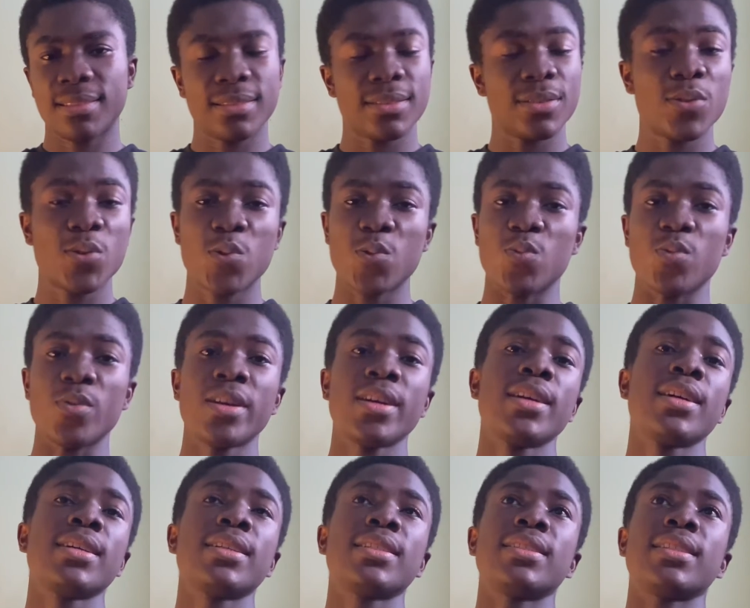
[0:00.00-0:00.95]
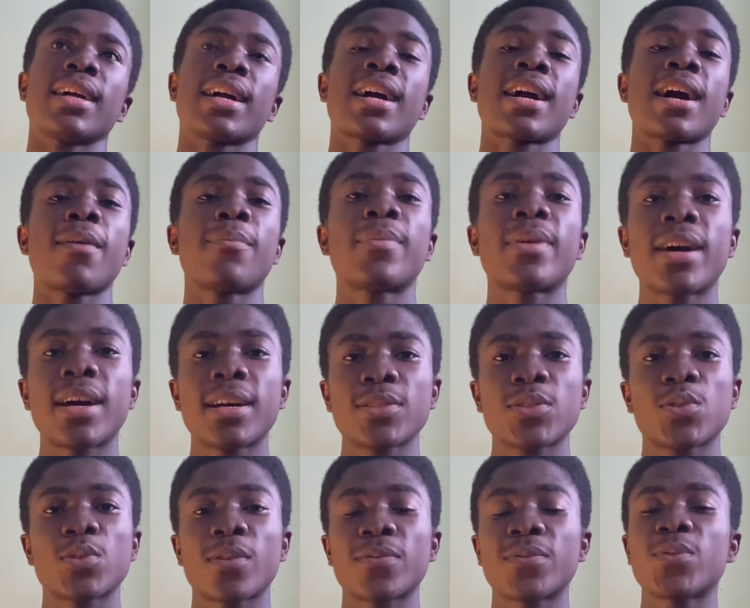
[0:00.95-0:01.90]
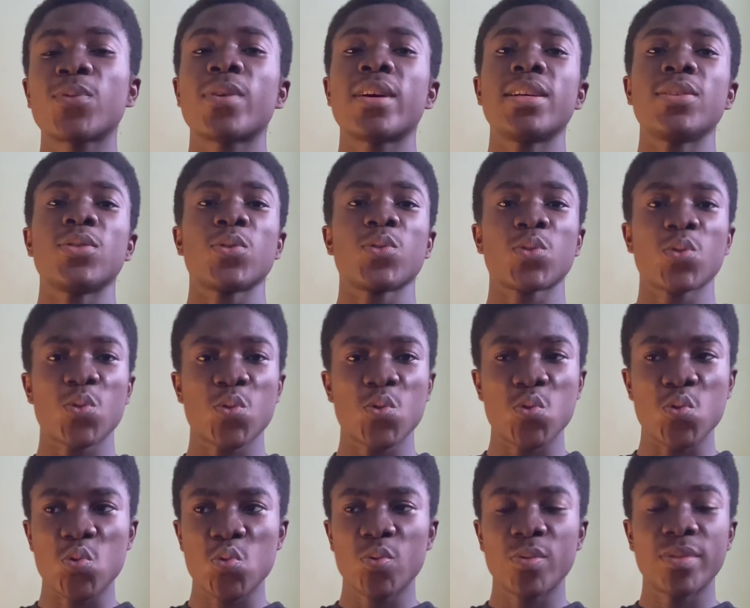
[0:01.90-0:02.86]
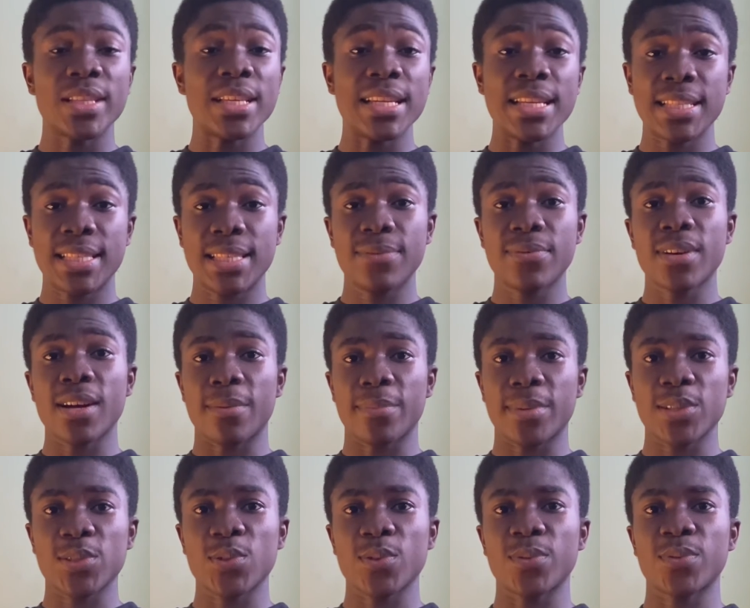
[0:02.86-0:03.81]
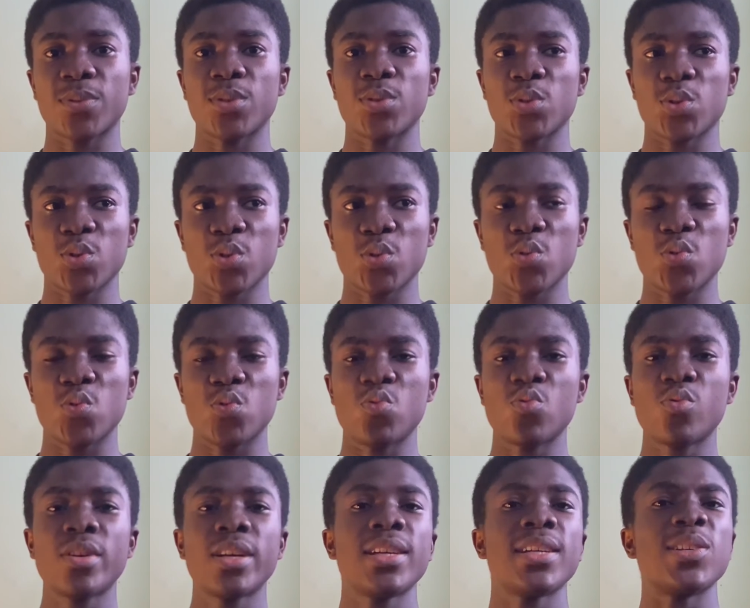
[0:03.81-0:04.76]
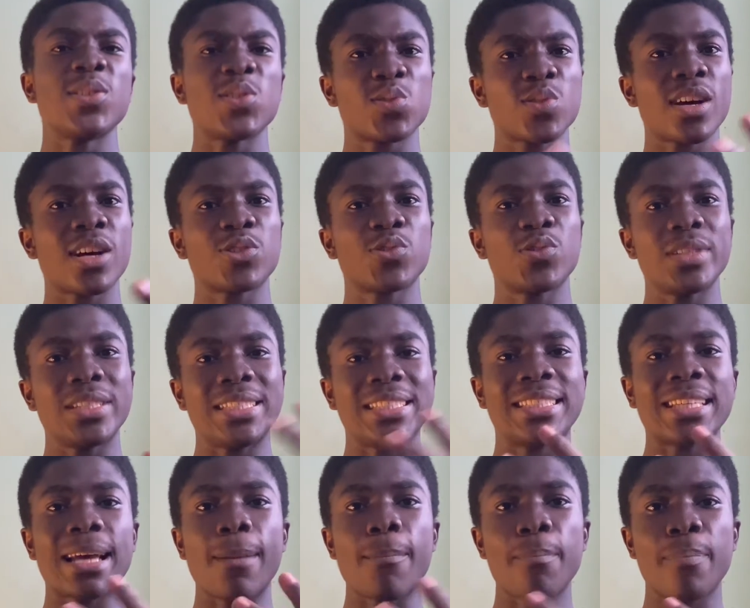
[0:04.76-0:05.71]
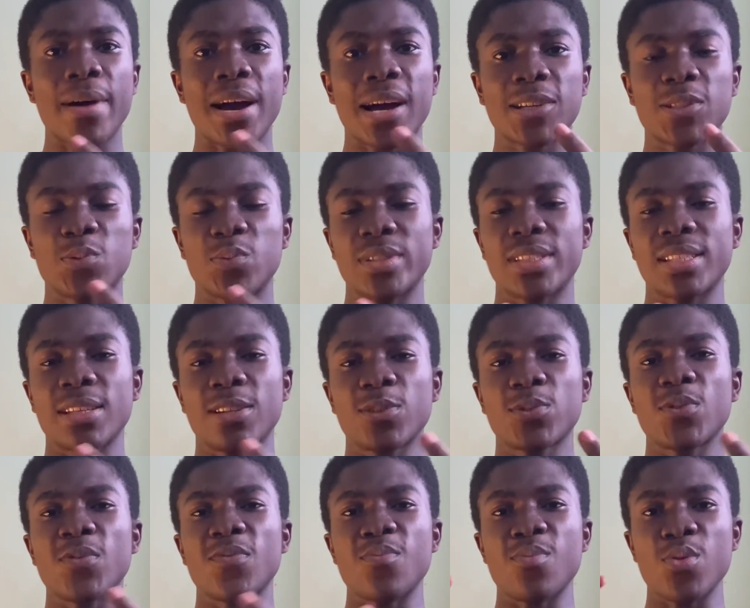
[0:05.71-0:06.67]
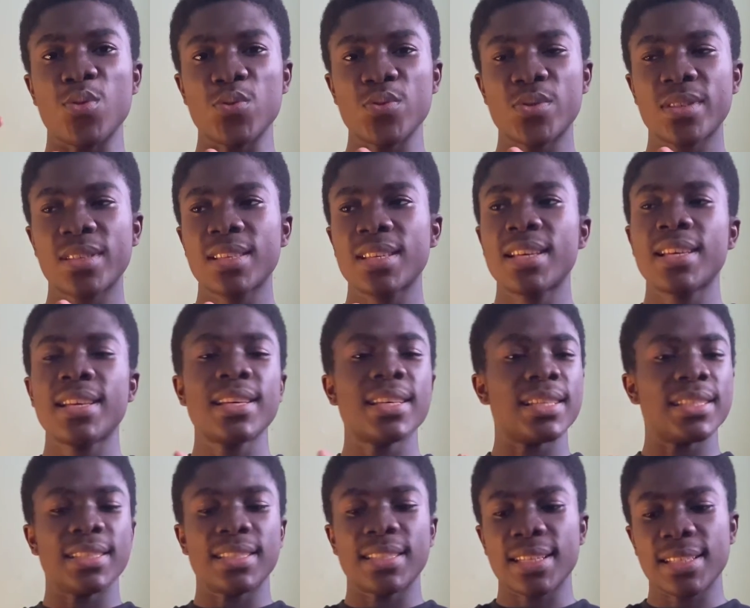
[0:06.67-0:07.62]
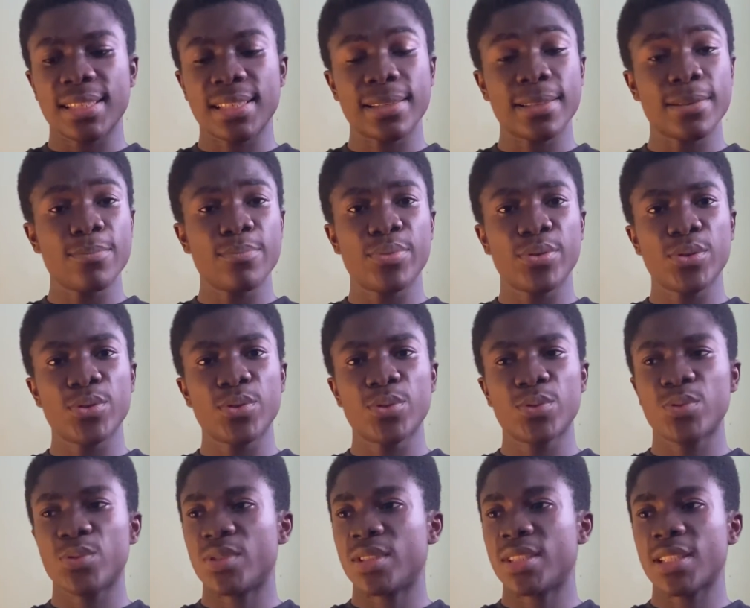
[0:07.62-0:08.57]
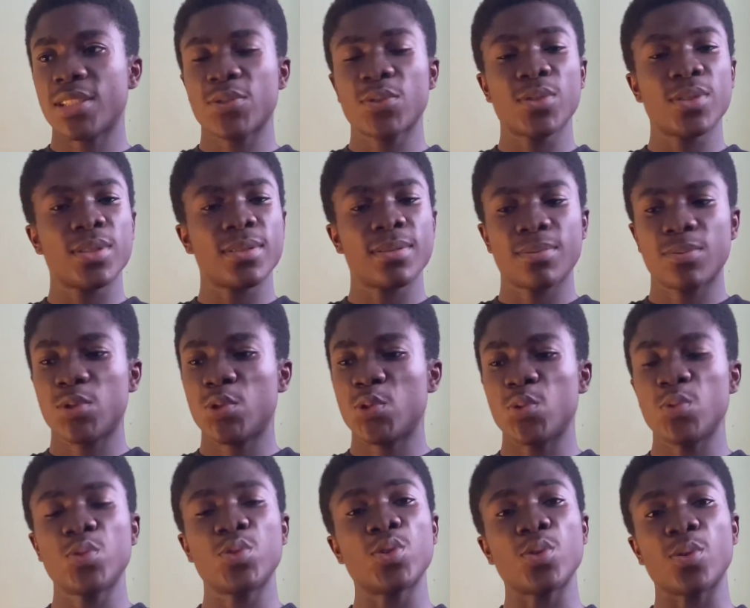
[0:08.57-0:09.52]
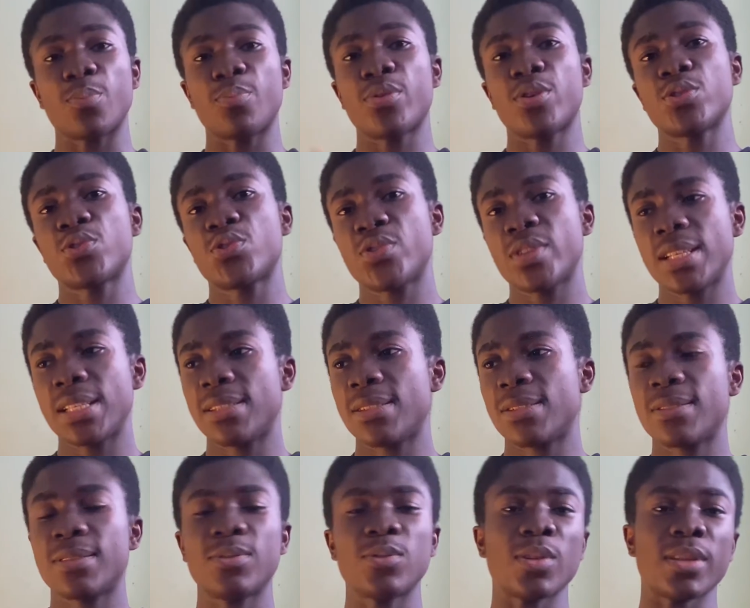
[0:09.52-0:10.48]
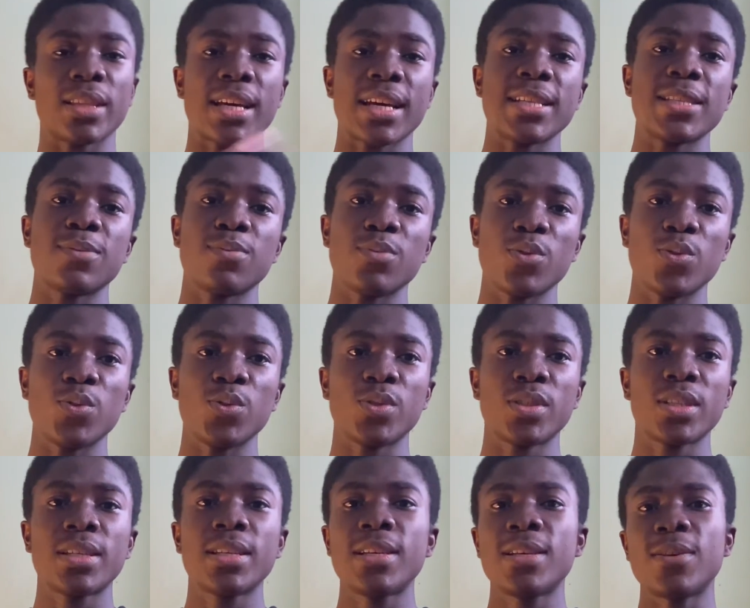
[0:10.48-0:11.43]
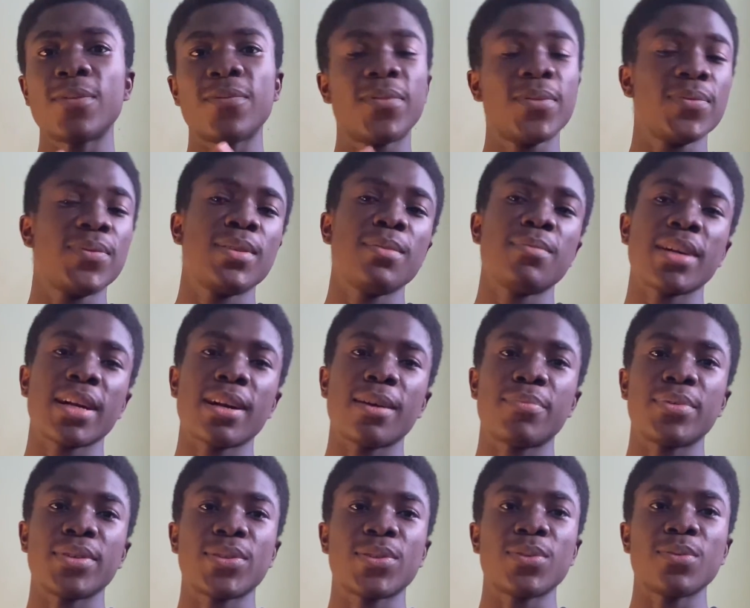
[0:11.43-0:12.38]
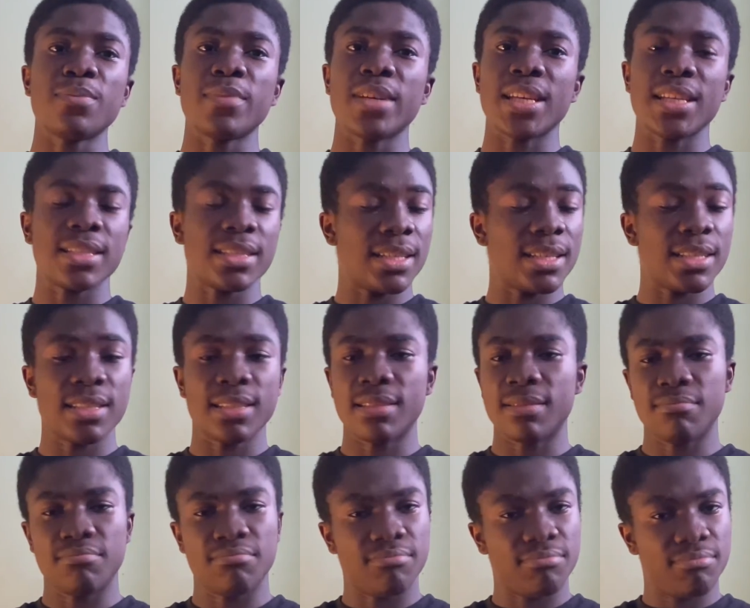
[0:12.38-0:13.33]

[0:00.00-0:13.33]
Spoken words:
cool. The camera software is also cool. The native camera software is also cool. It's not actually jam-packed with a lot of modes. It's just simple. You just choose your portrait, your night mode, 50 megapixel main and